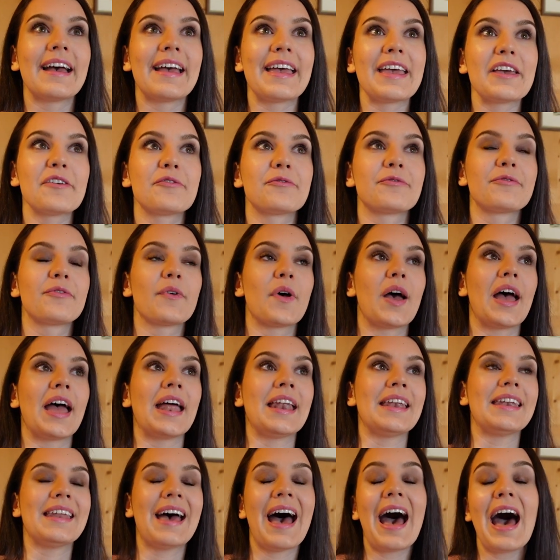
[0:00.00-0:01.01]
if
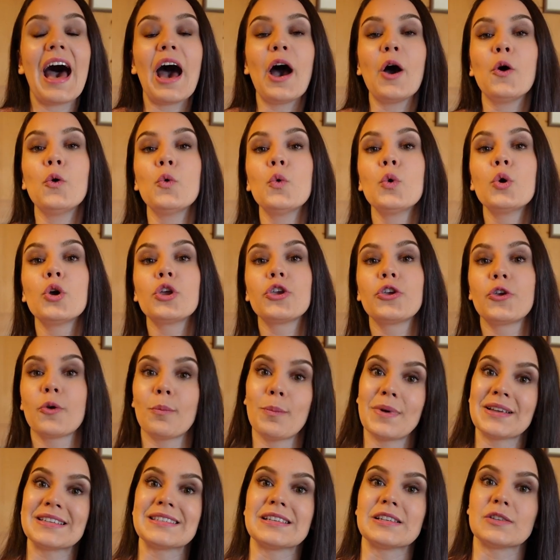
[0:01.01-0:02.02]
and how your
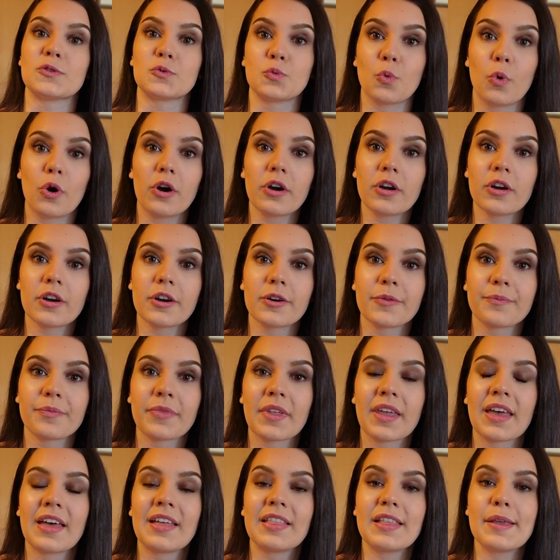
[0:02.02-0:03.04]
muscles work
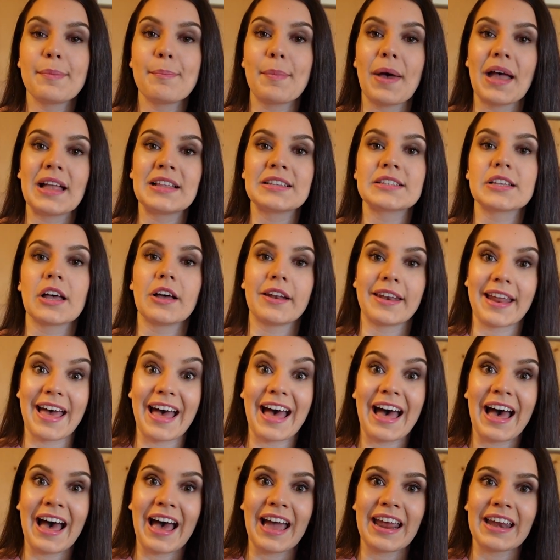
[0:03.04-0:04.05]
depends on the
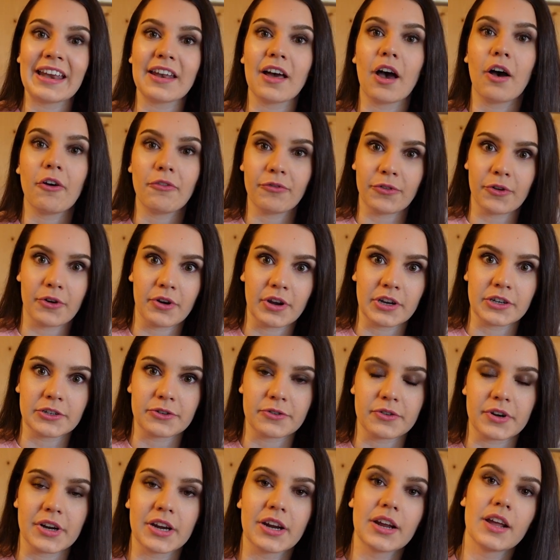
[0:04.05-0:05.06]
height of your
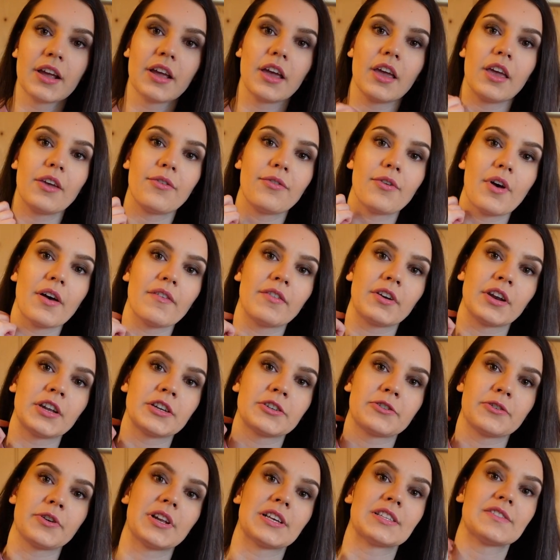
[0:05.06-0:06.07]
injury. If you have an
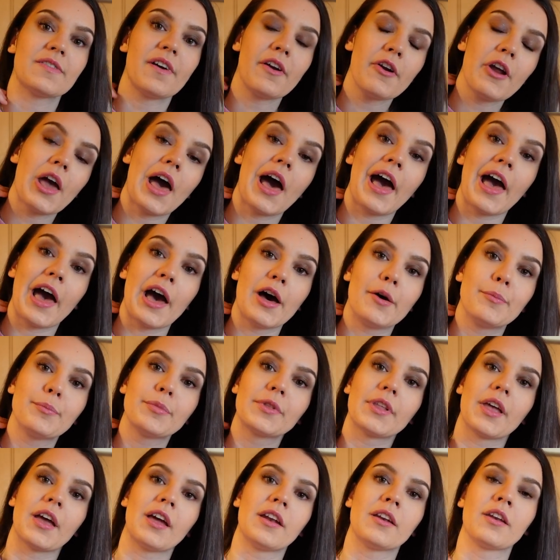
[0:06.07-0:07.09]
injury that's very high
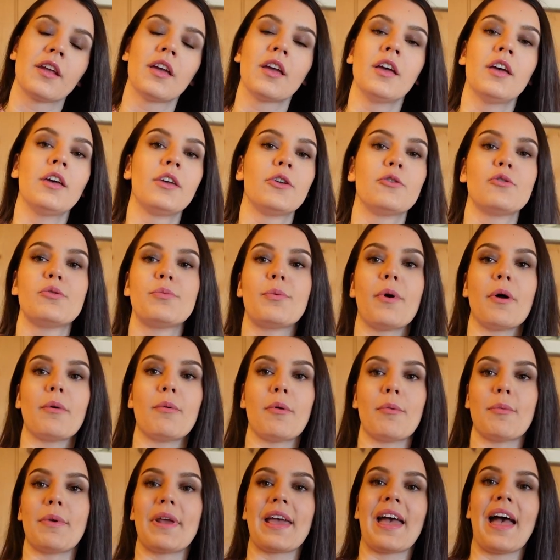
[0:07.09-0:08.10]
up, then you'll
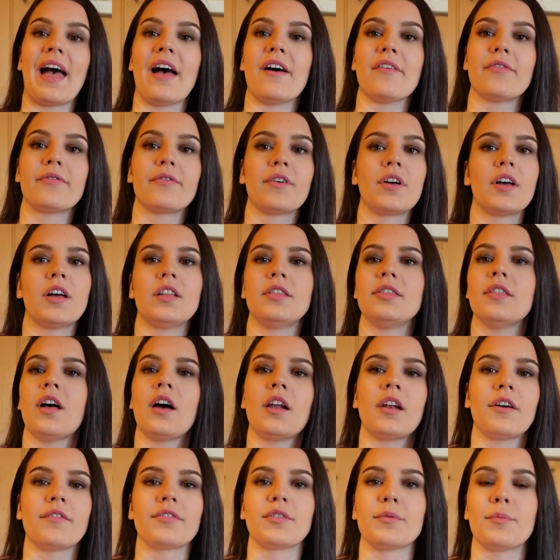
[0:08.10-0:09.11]
probably have
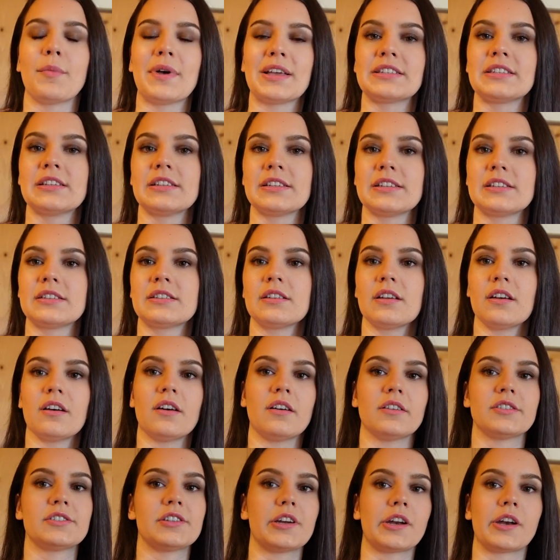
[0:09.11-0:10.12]
none of the muscles
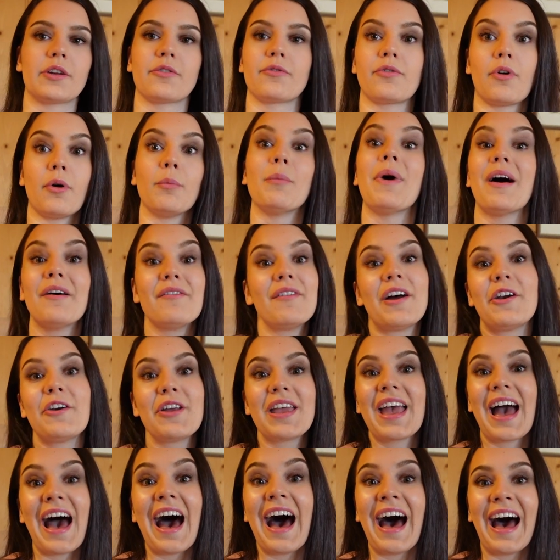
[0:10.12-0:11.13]
study from a
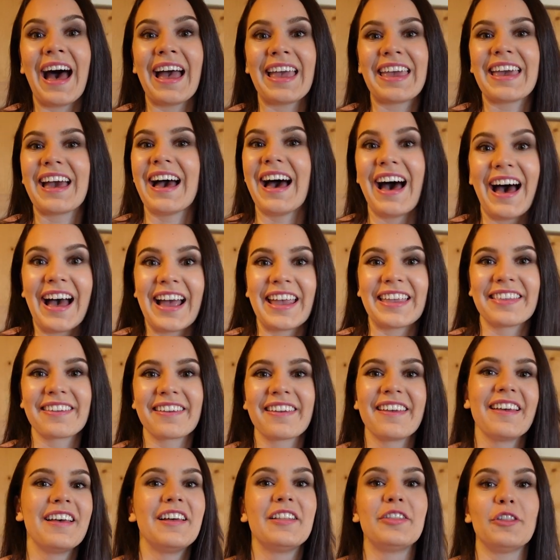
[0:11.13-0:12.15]
very high height,
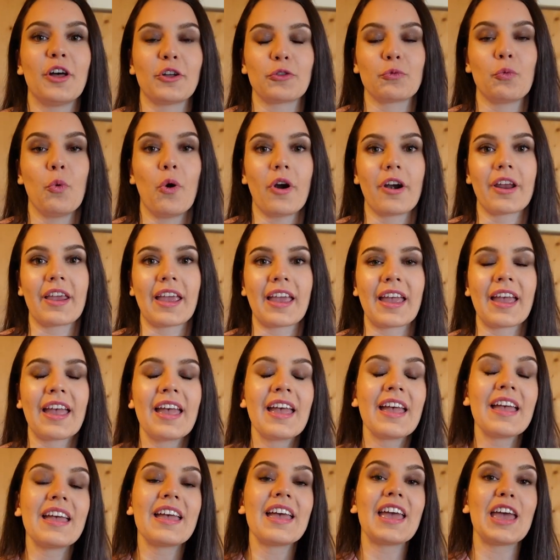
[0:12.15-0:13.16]
not working.
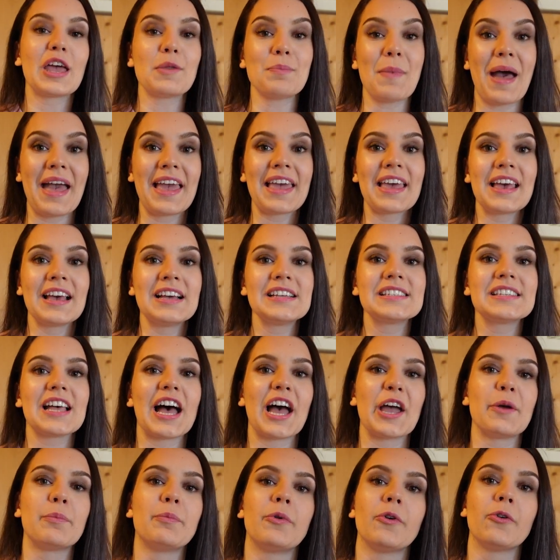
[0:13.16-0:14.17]
In my case,
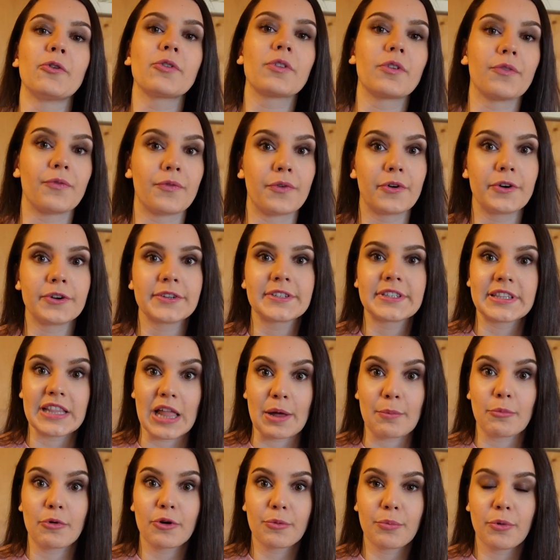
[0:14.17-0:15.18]
I broke the first
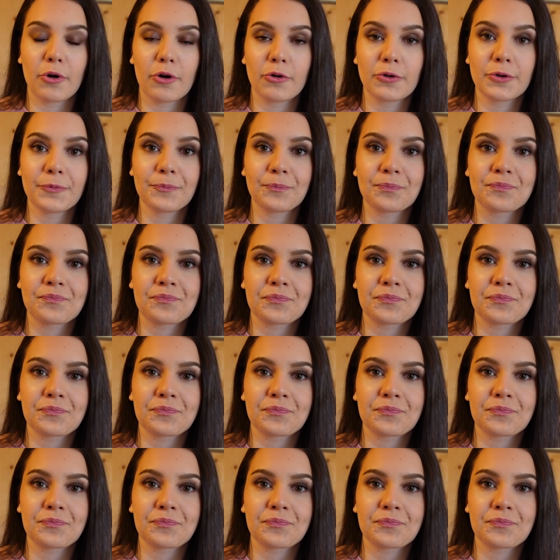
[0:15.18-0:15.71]
lumbar bone,